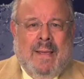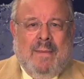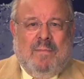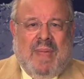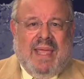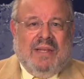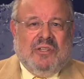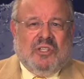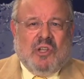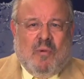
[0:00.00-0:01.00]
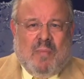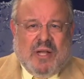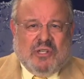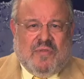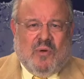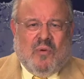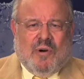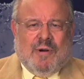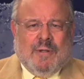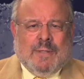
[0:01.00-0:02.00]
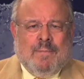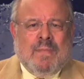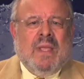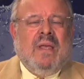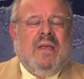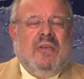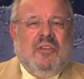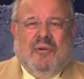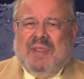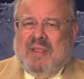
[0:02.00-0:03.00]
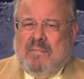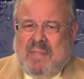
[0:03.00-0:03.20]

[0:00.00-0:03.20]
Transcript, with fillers: made to so much of the world. You're in the